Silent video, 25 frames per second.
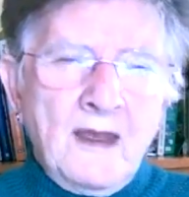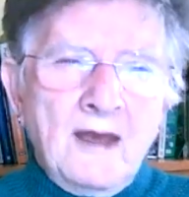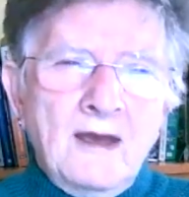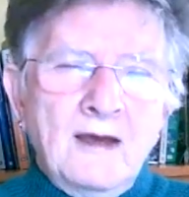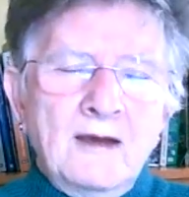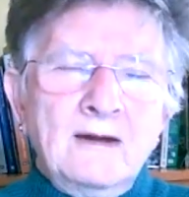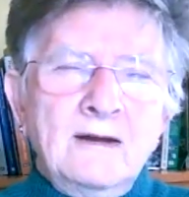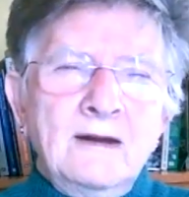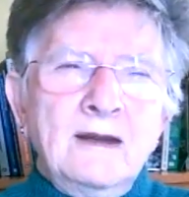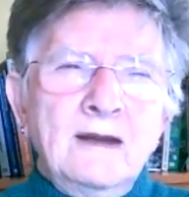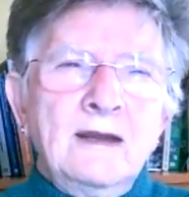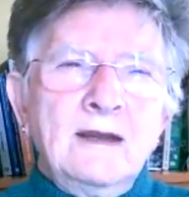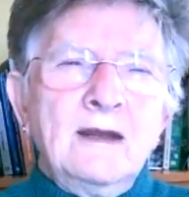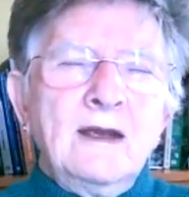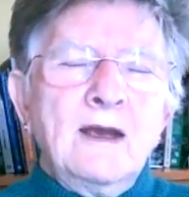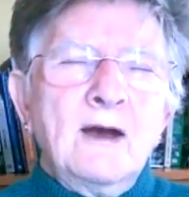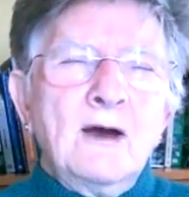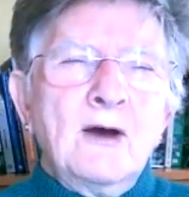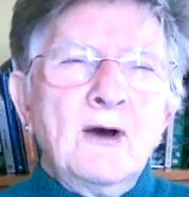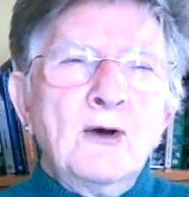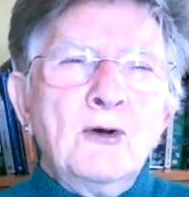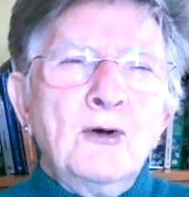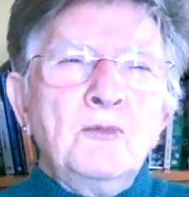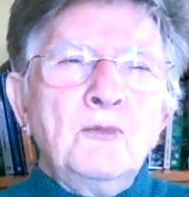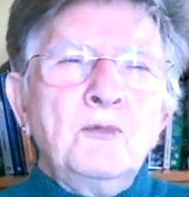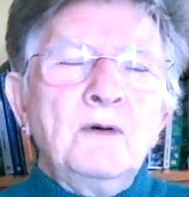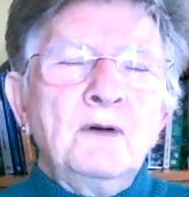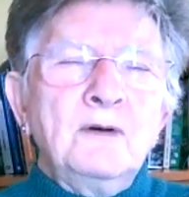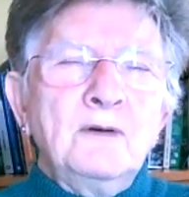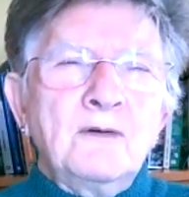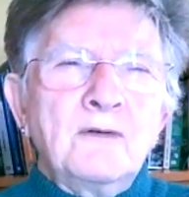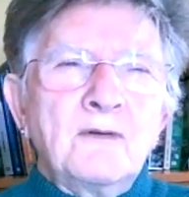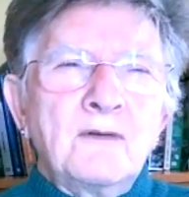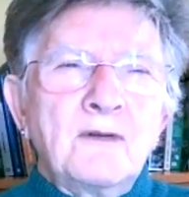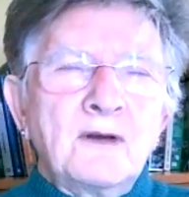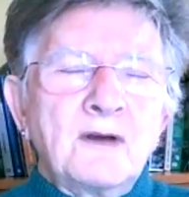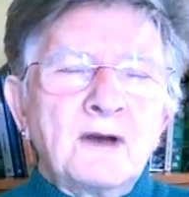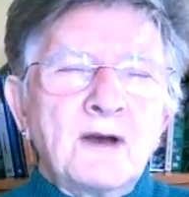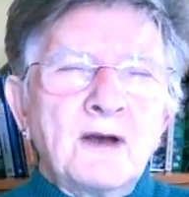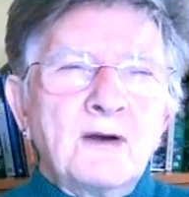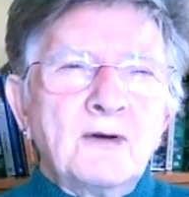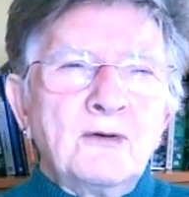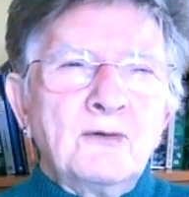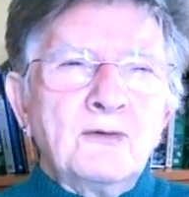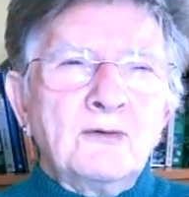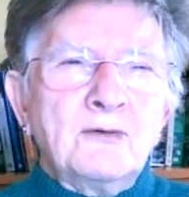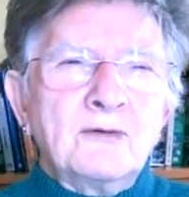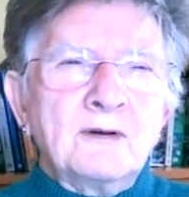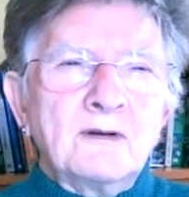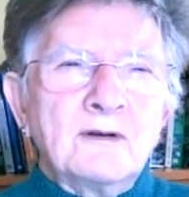And he opened the
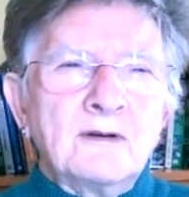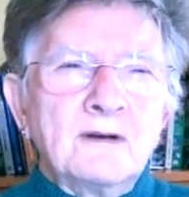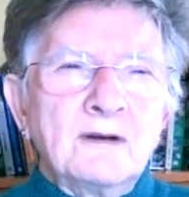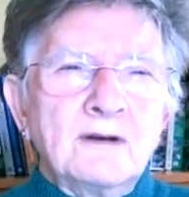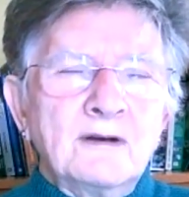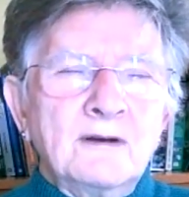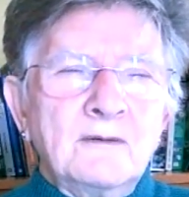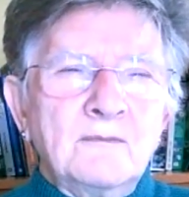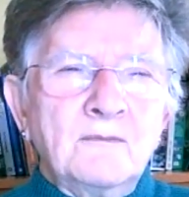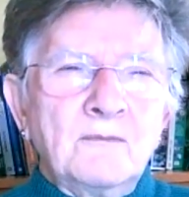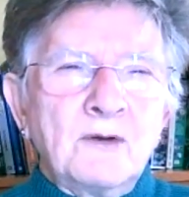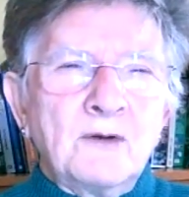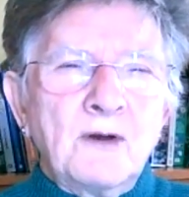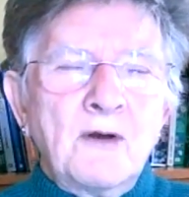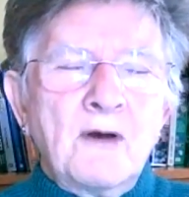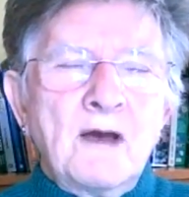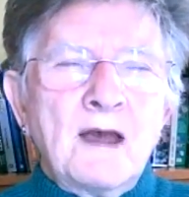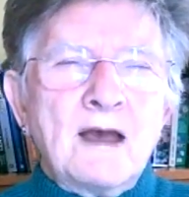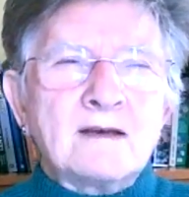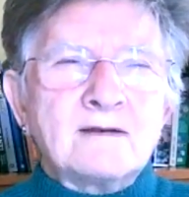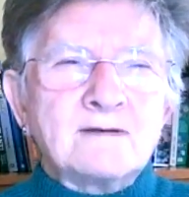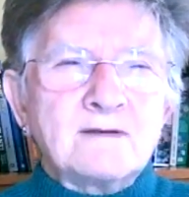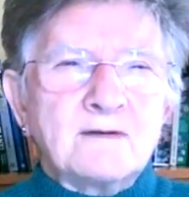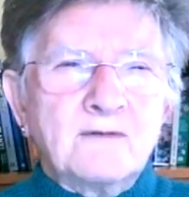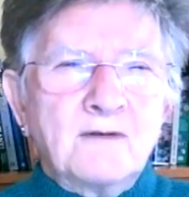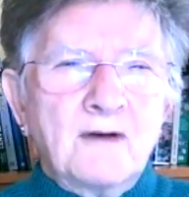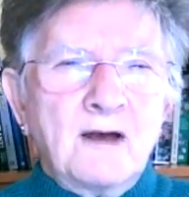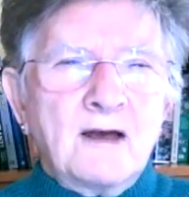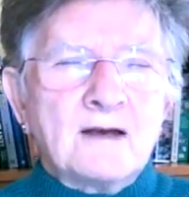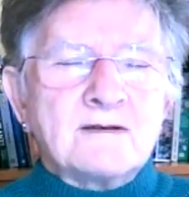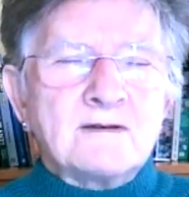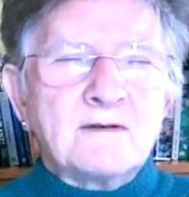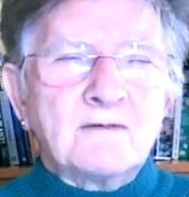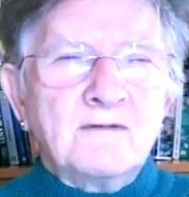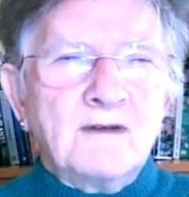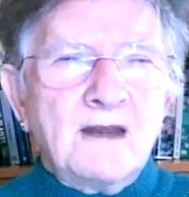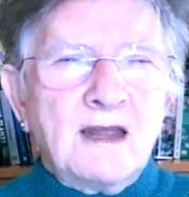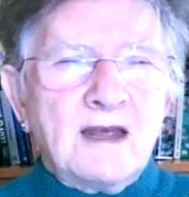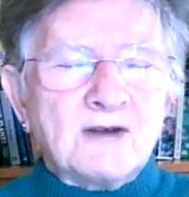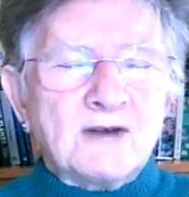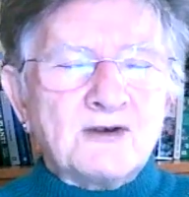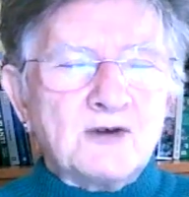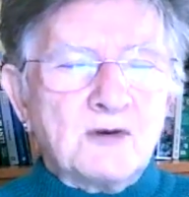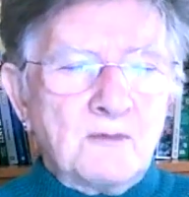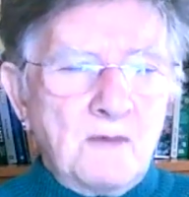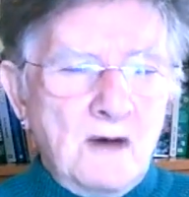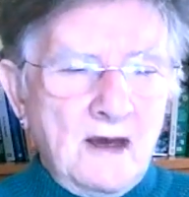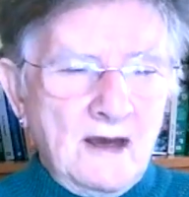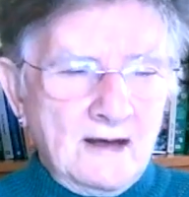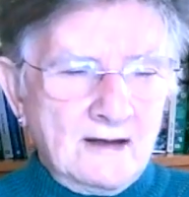coat as a
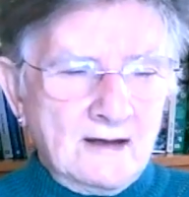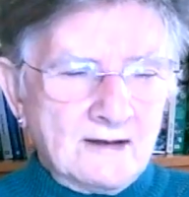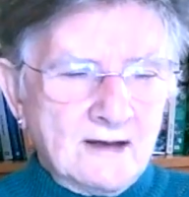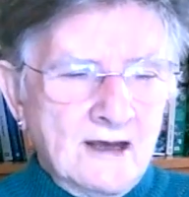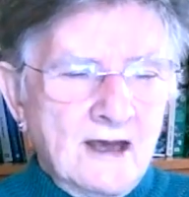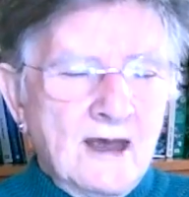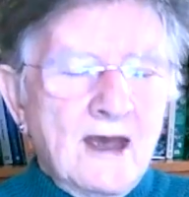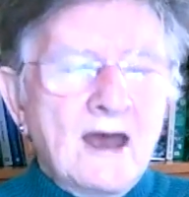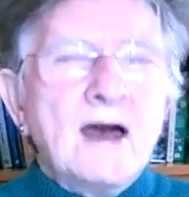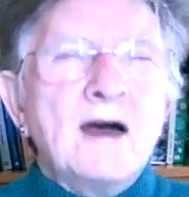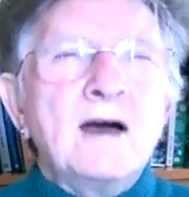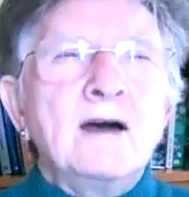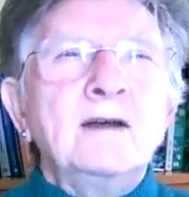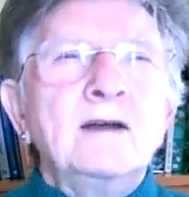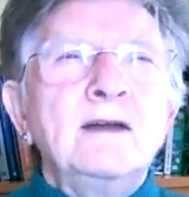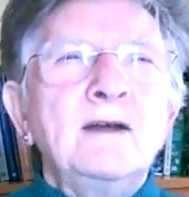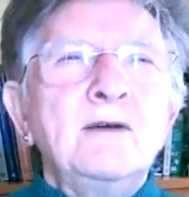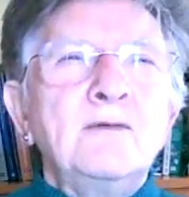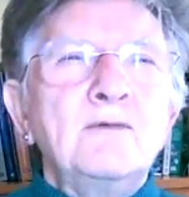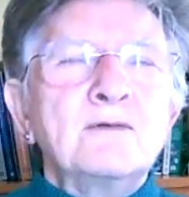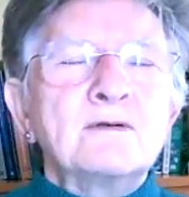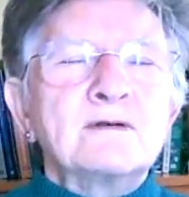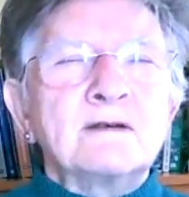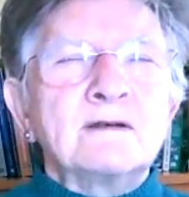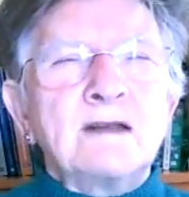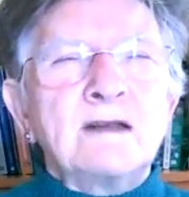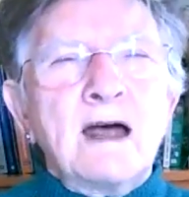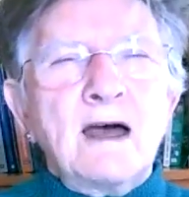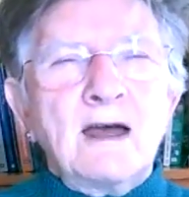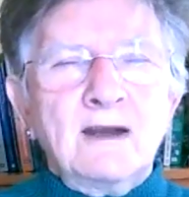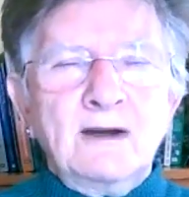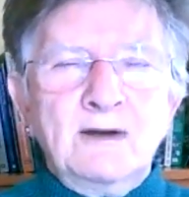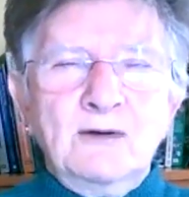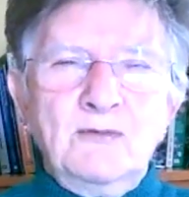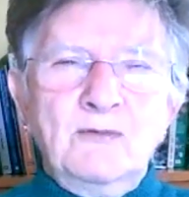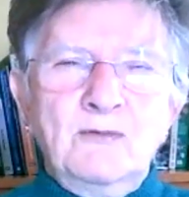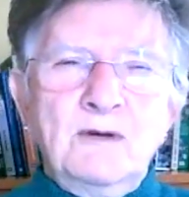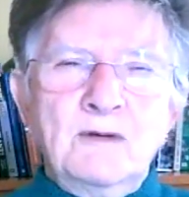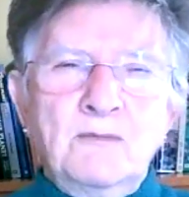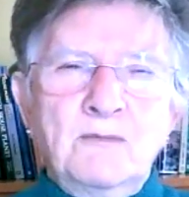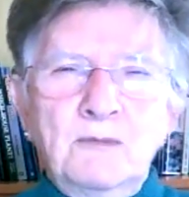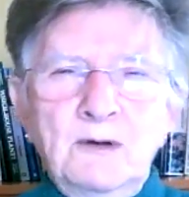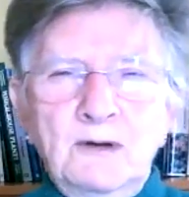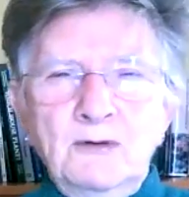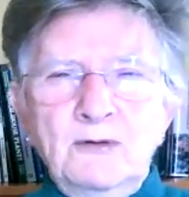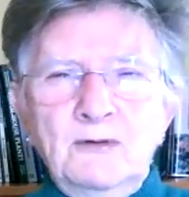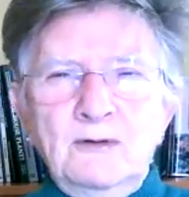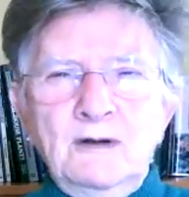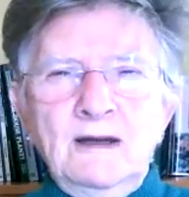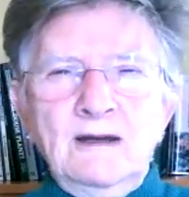flasher might, and it was lined with
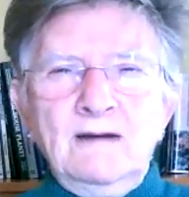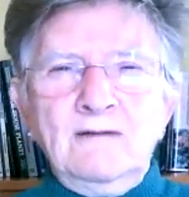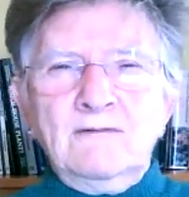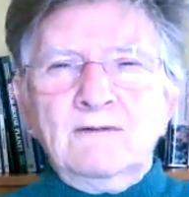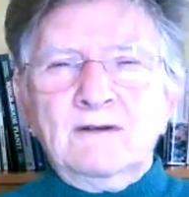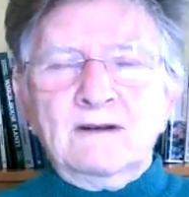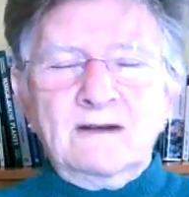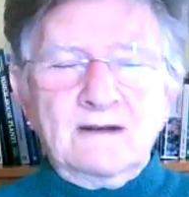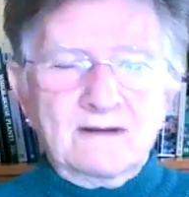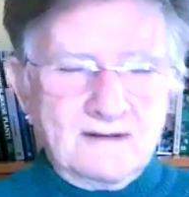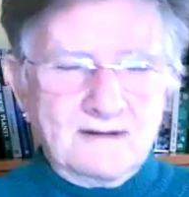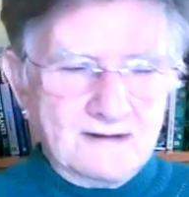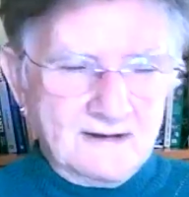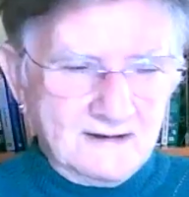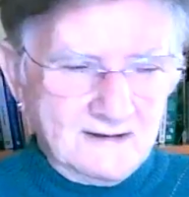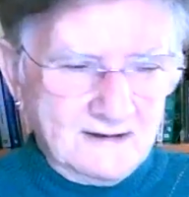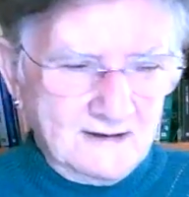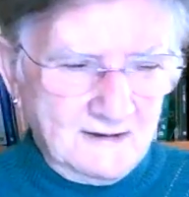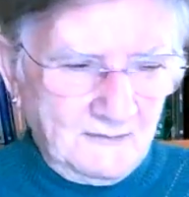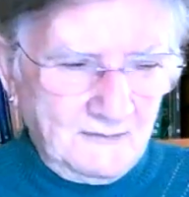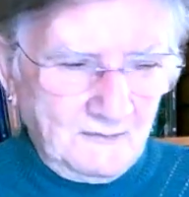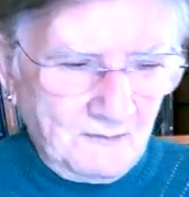blue leaflets.